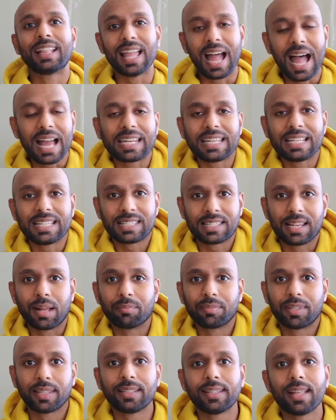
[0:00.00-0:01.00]
That is
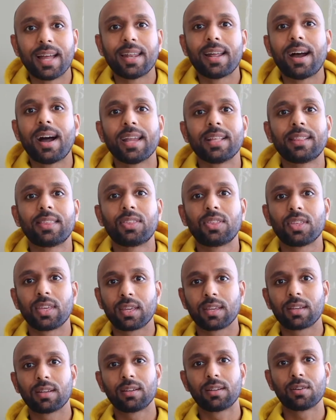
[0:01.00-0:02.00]
something that I
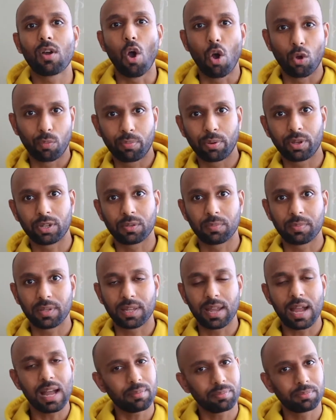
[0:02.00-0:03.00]
think opened
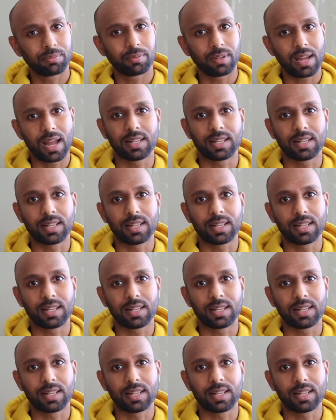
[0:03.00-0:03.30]
me up,